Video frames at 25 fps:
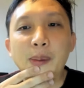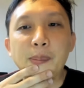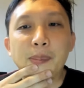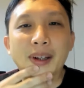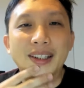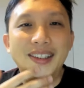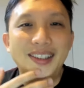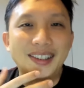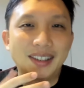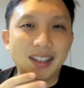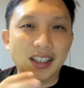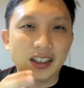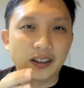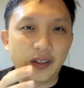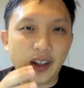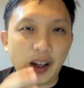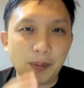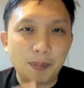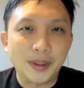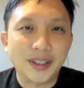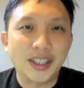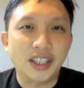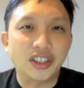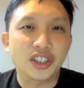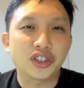But the
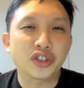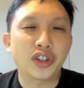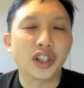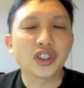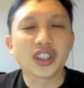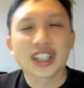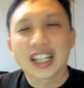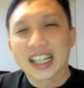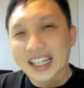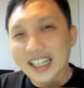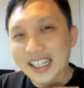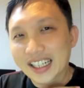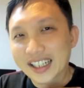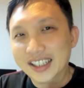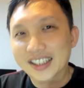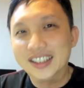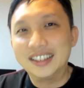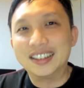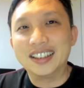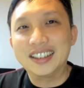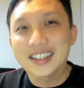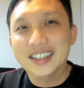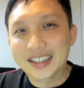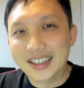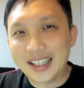developers are just trying to clear
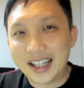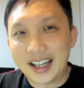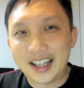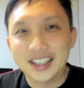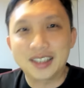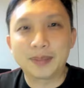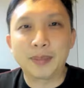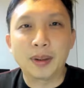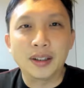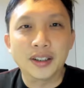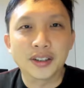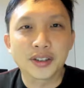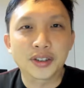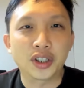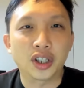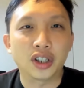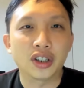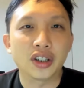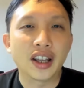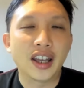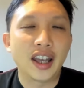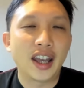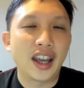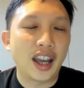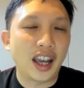this last balance stock
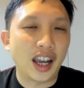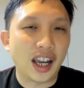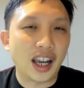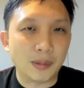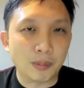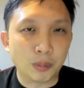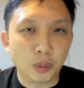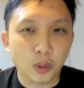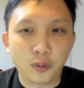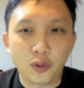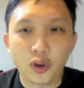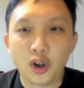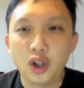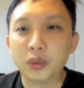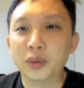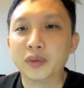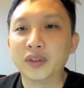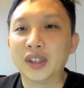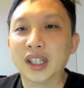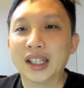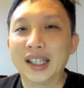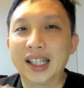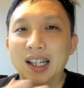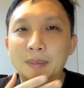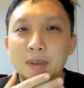and move on with their
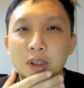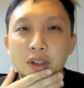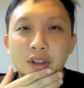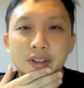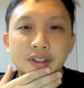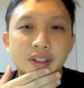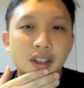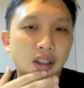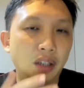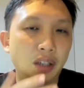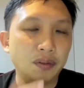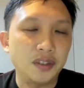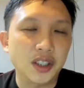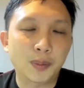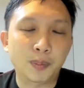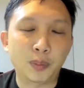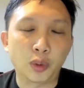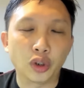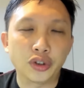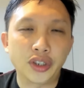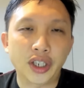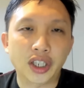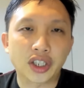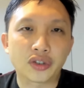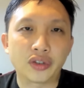life, because a lot of these
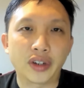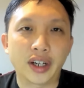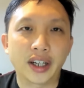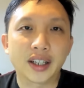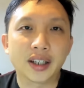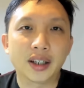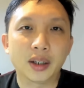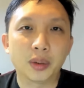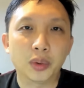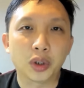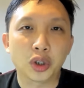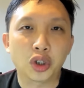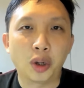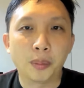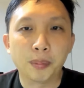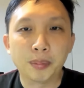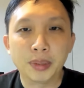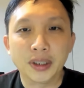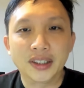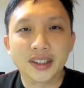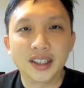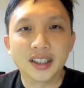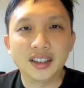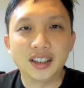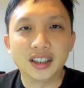projects, right, were
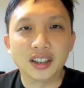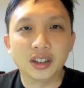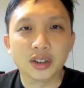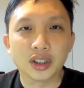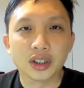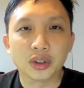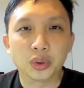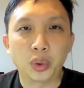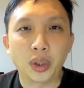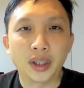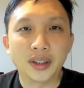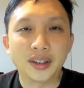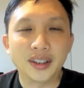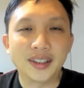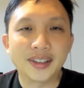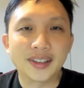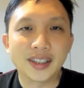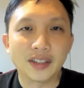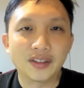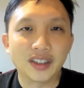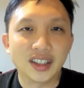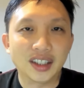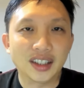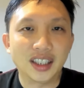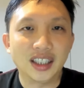completed in the
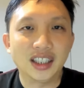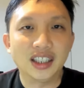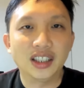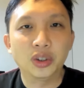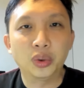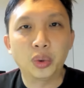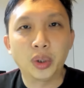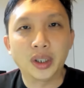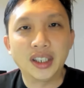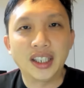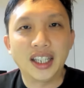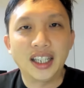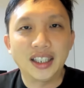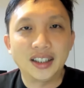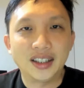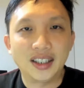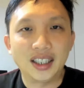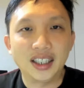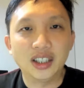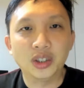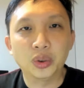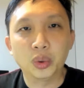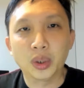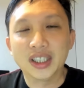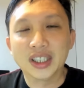2017,
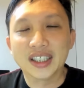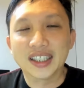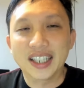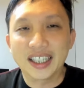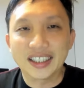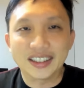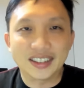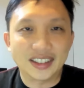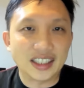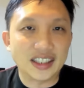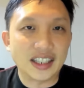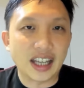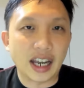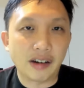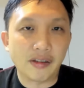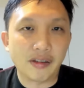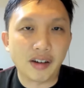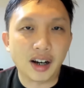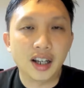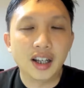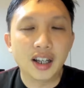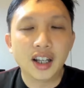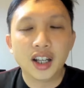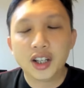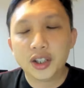2018, 2019 era.
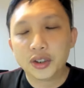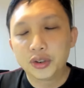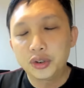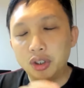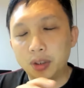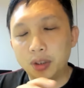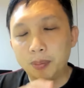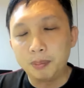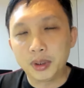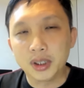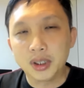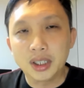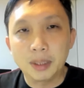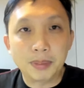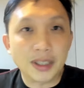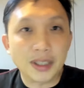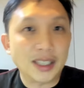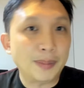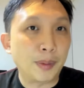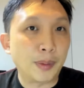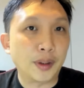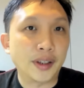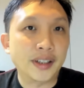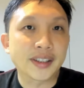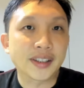So these
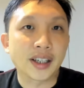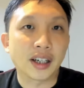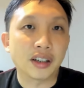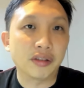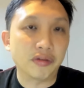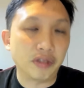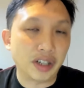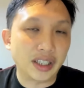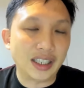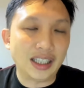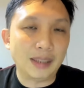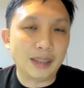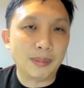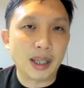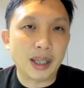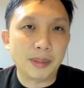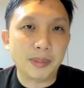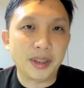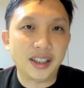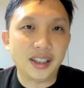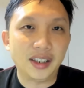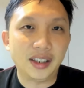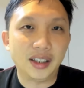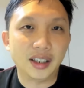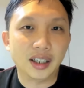buildings are already
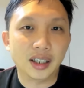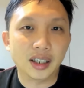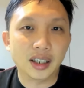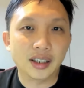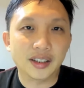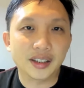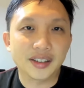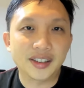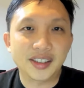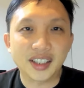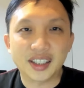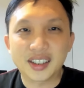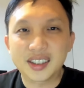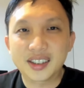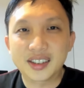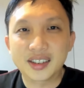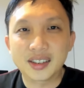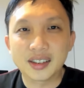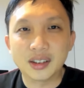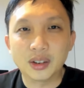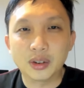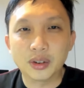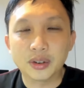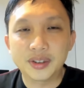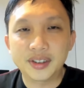maybe 6,
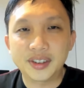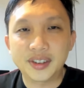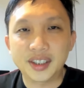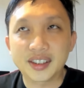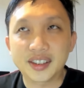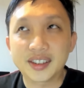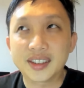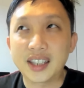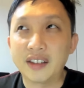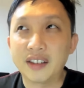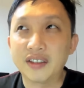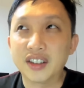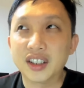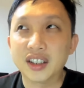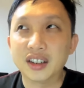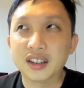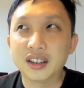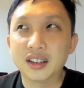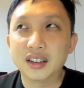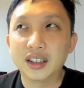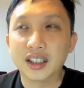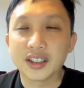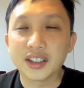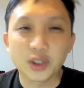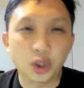7
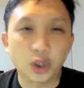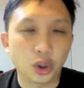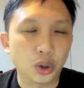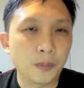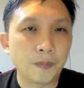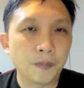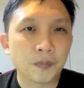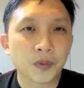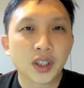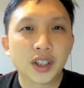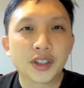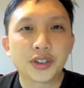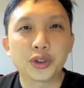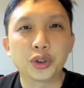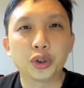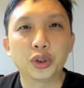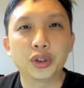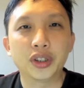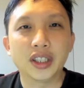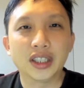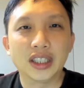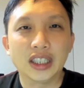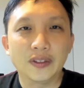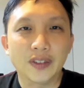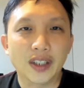years old. So the
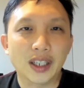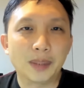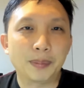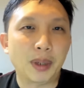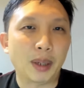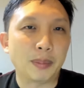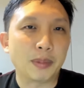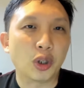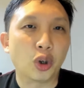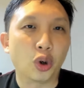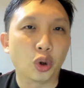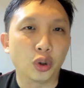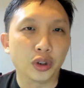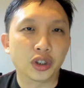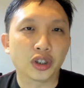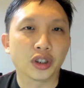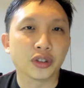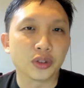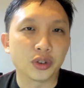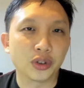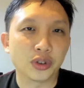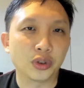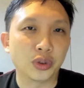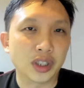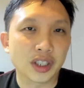developer have been holding on to
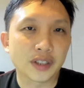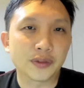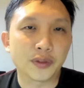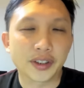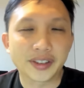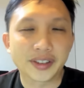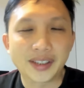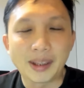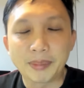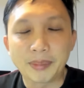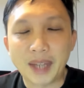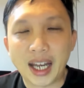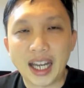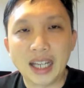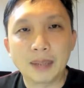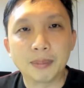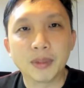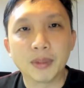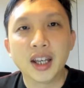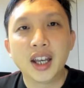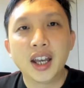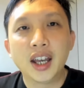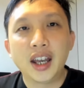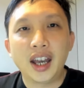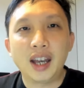these units for some time,
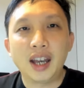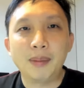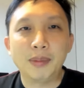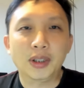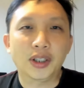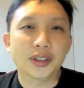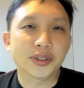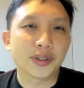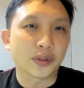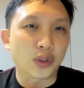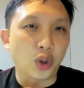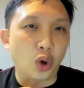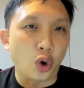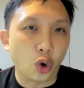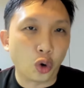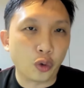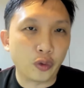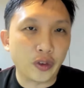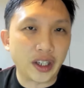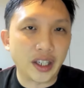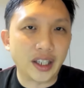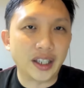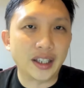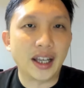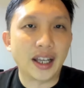and because of
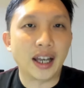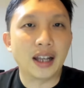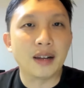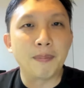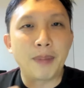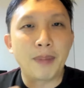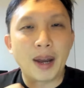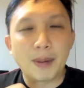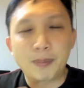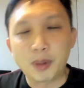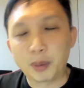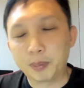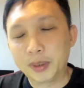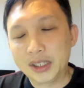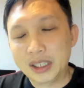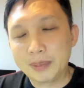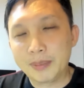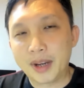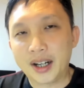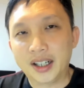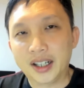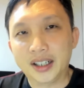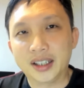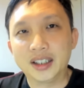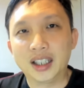COVID and bad property
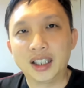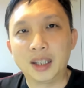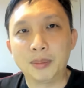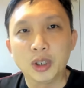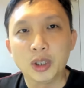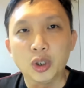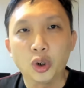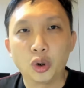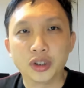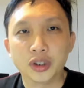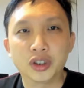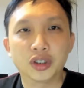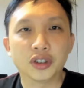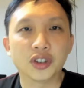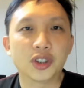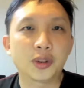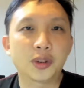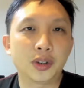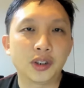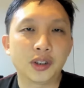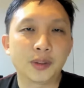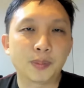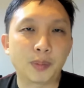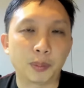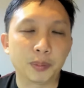market, they've been holding on to
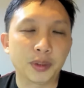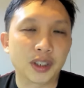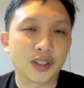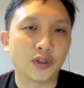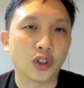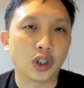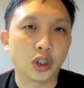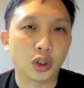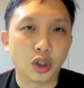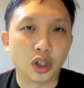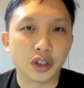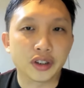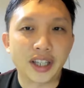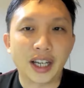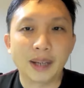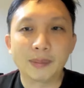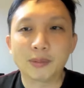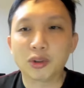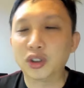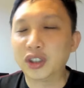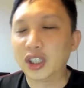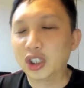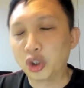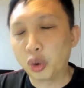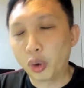these properties for a long time. So
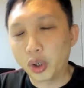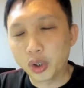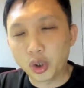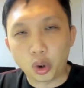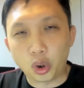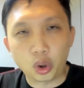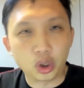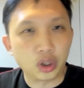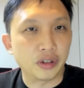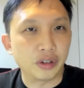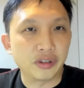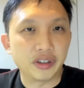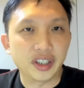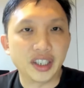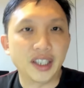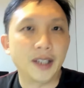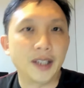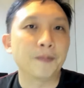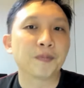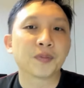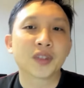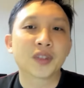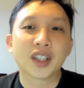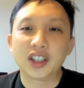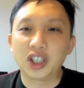they don't want to hold on already,
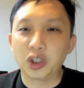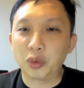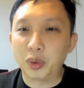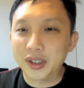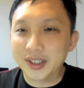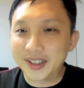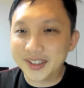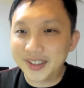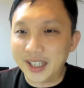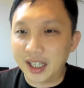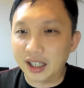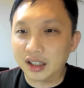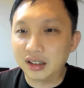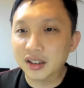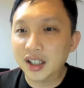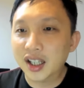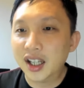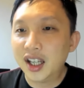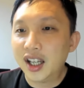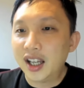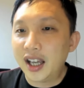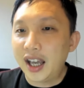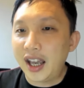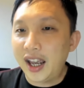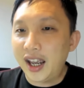they want to sell,
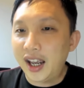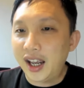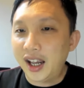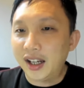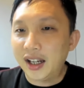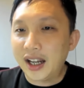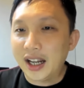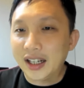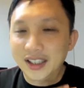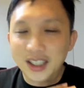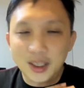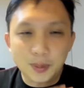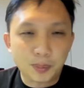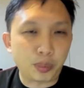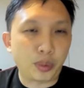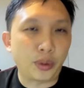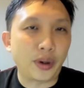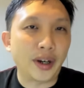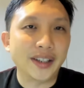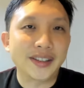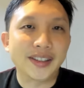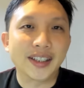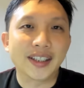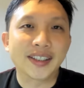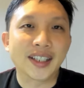and at this
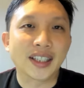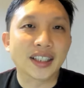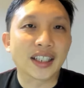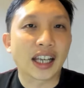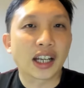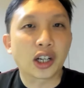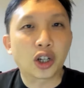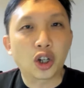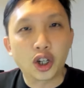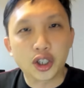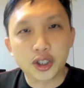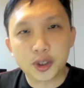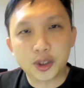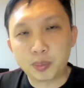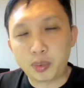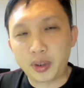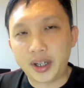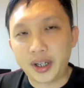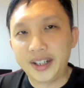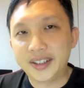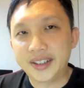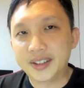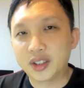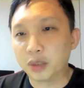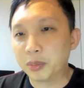price they're selling at cost
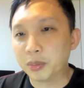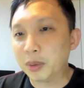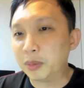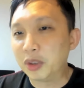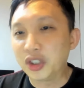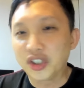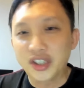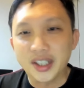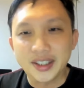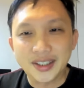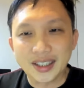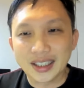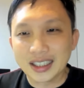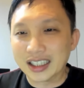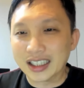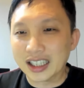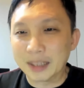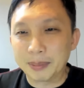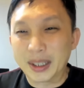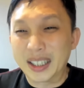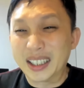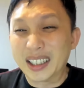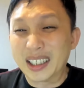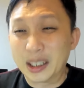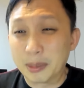price or maybe just a little
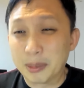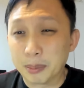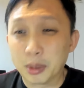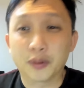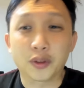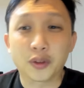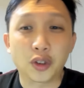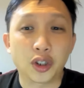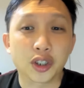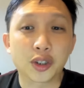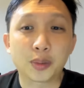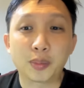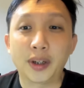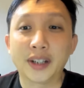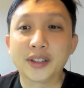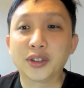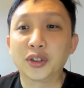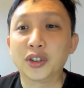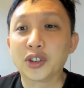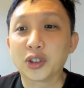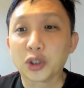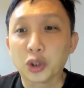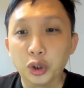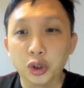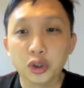bit above cost price. So
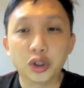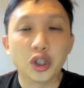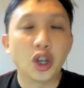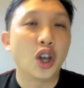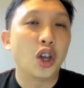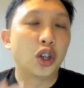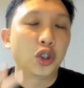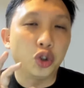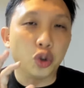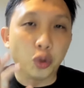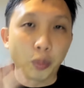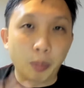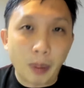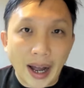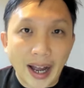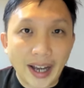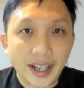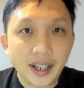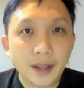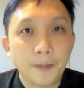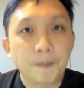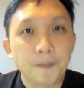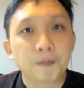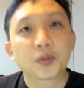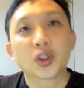it's good, you
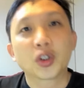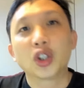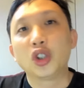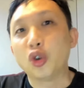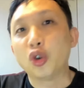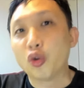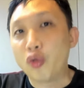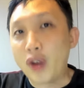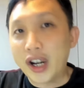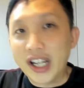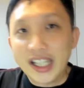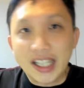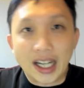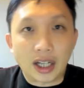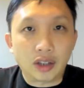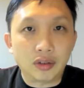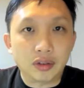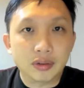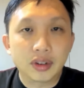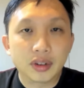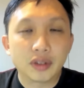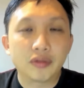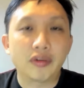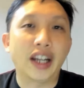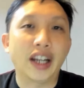buy, you rent it out,
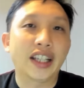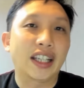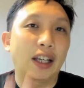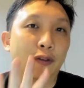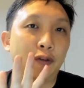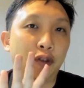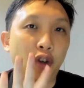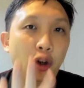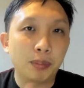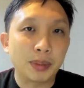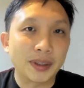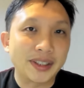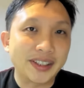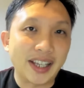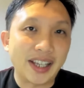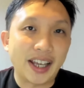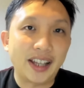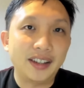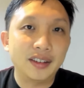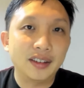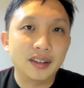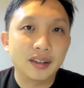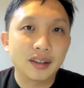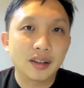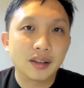right, get
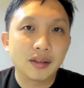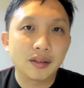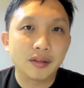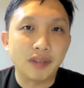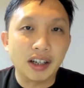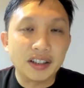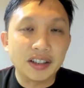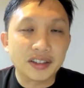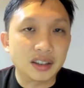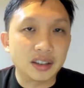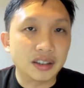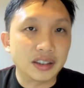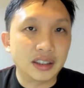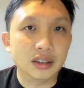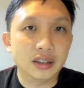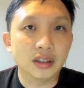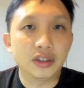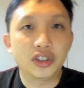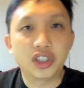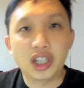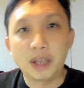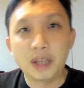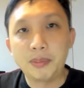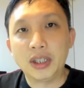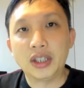4% rental yield.
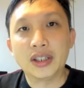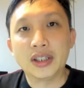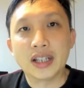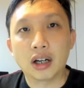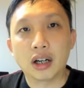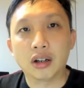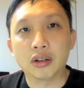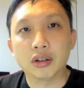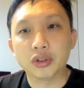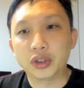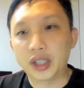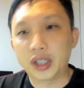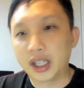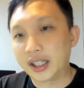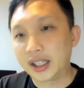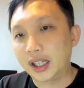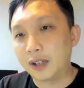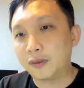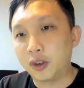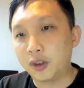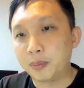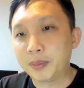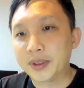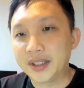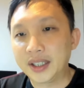JB now you can get
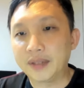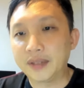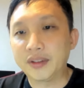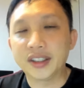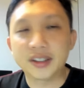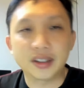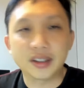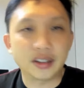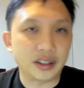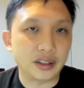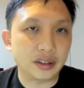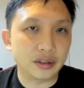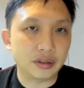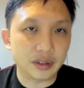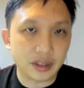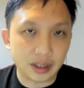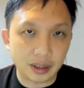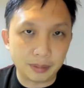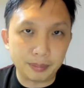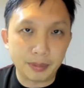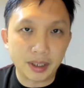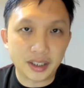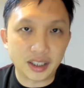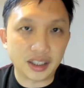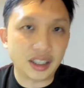4% rental yield in
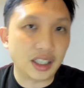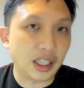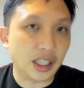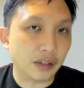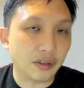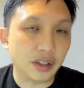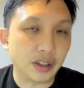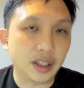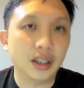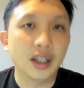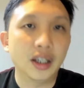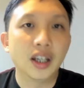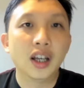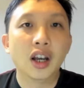Medini area.